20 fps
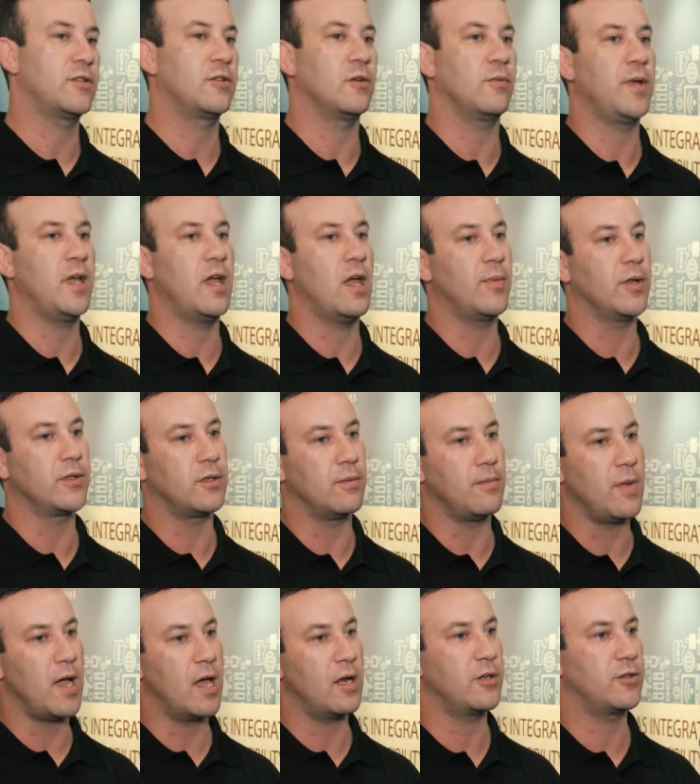So be able to
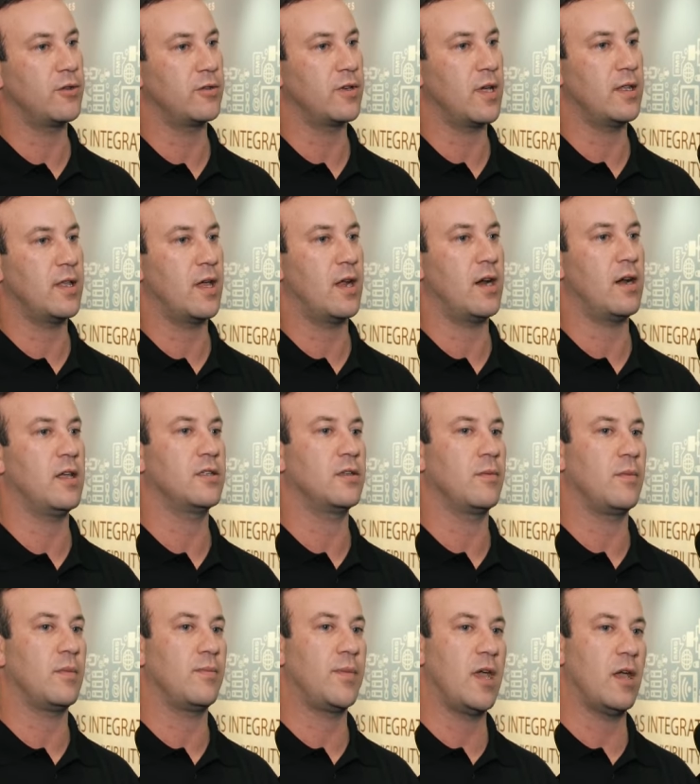manage those identities,
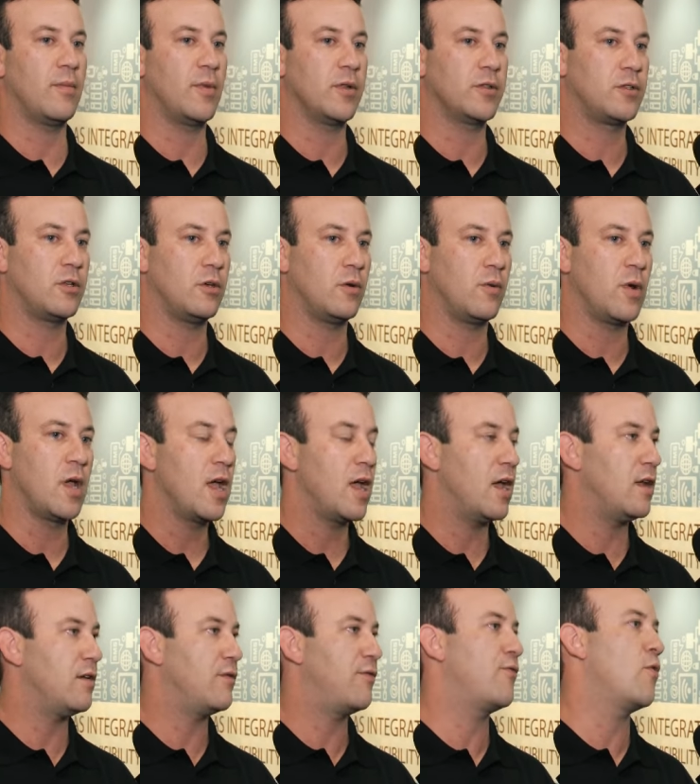be able to
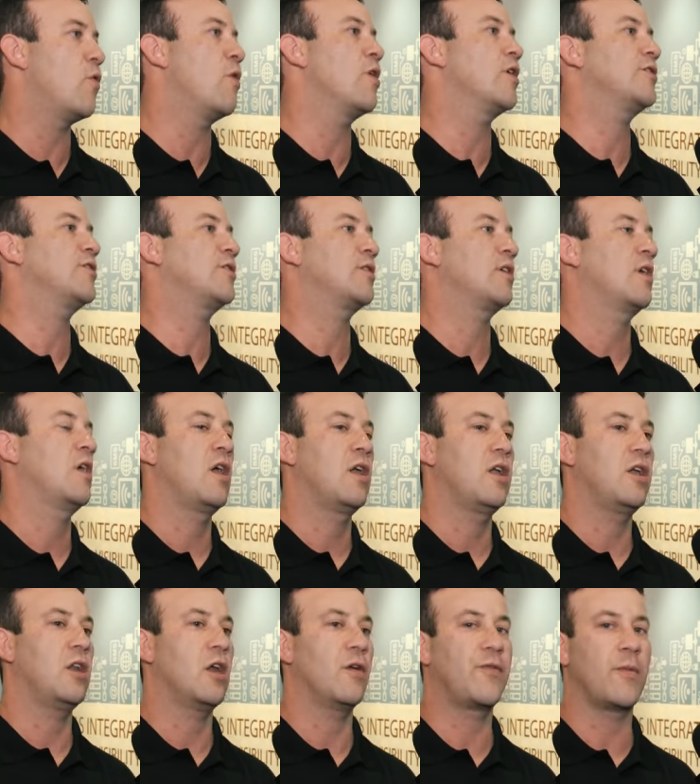enforce
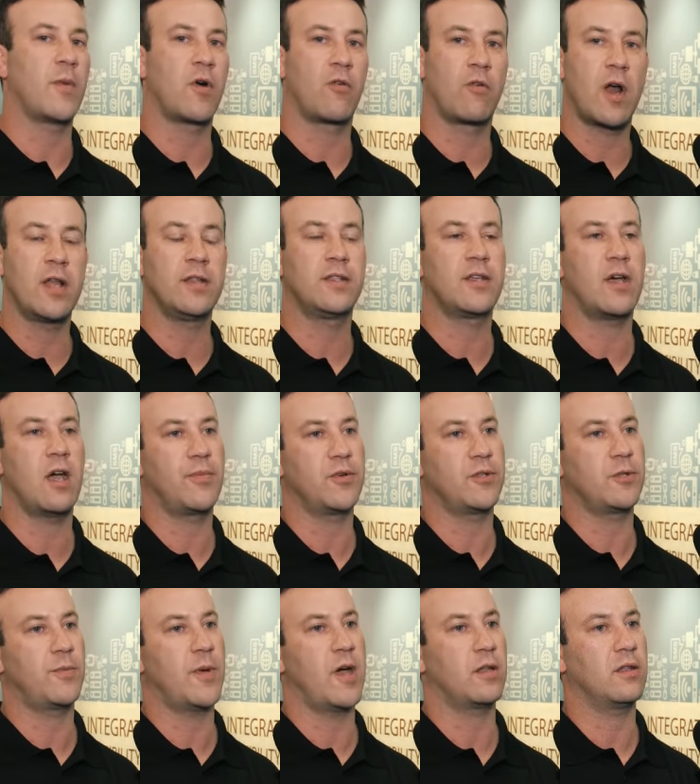you know, from a runtime
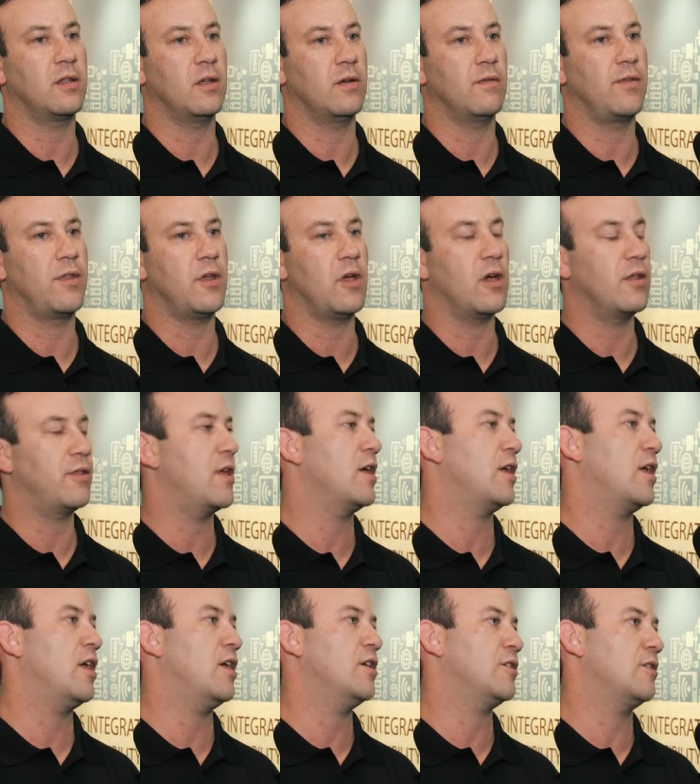perspective, the
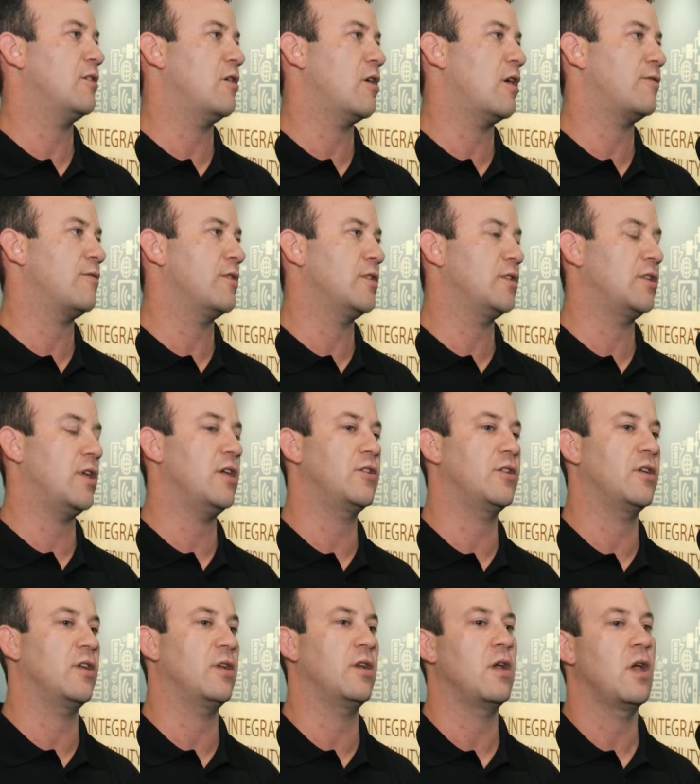authentication, the
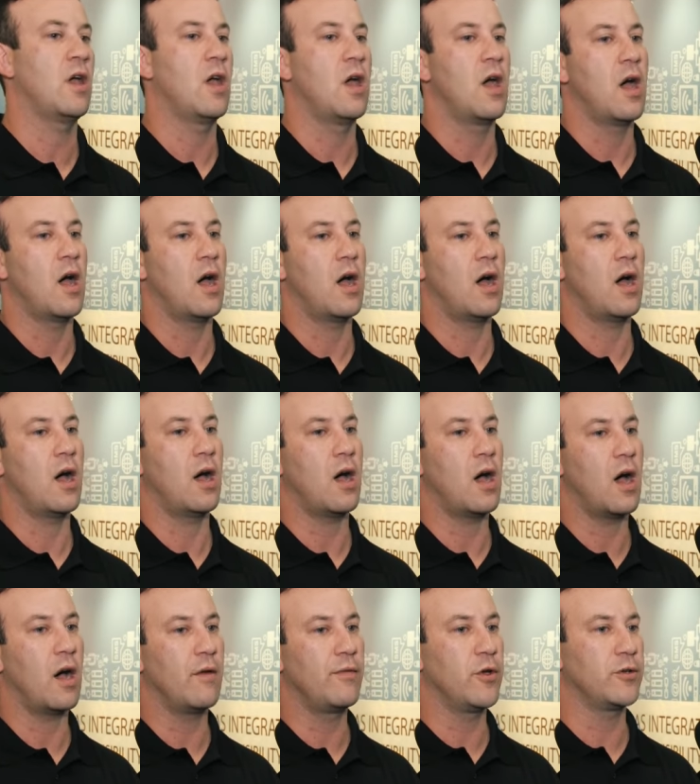authorization uh,
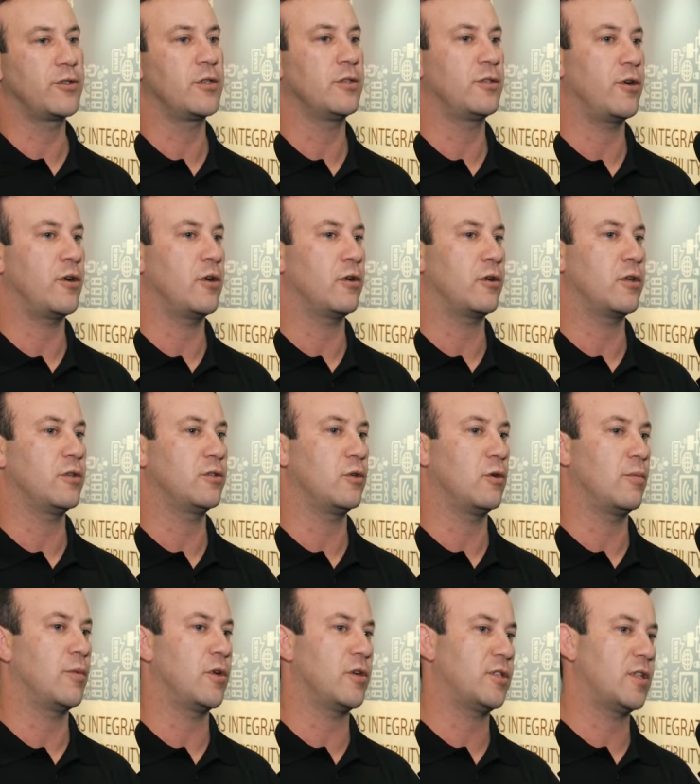of those internal
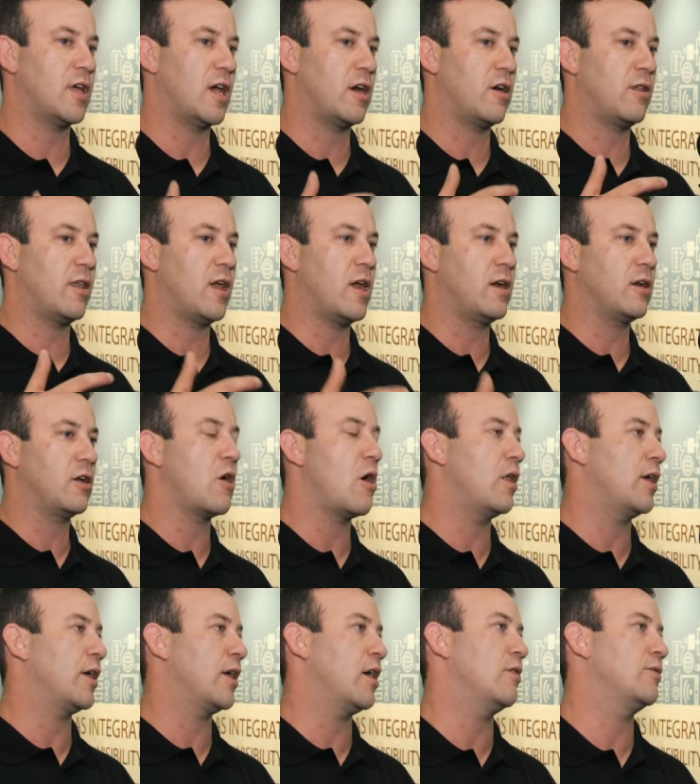consumers that are then
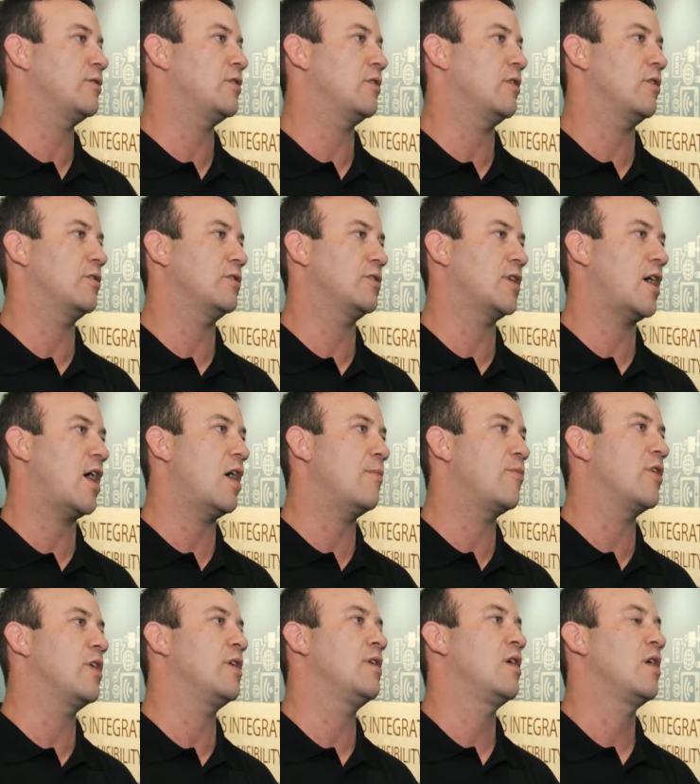calling out to those
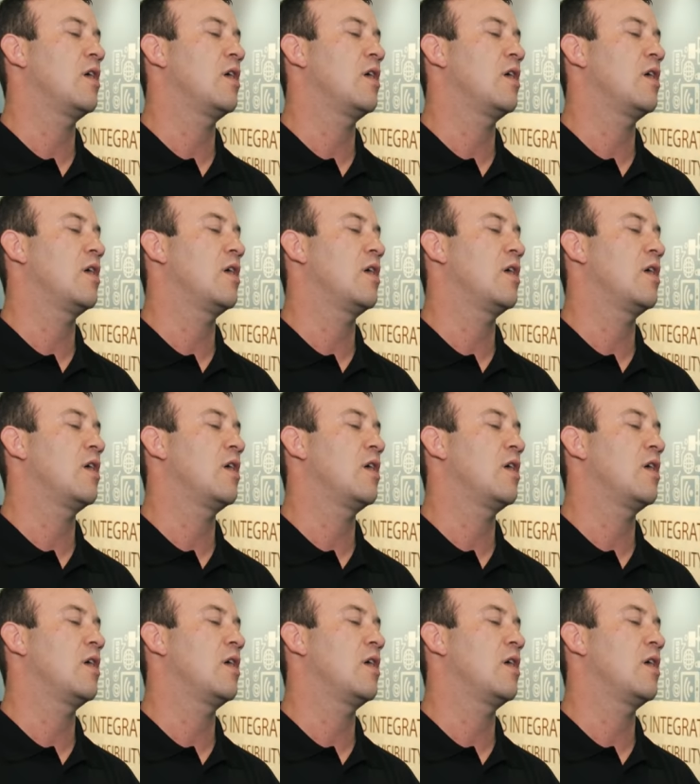hybrid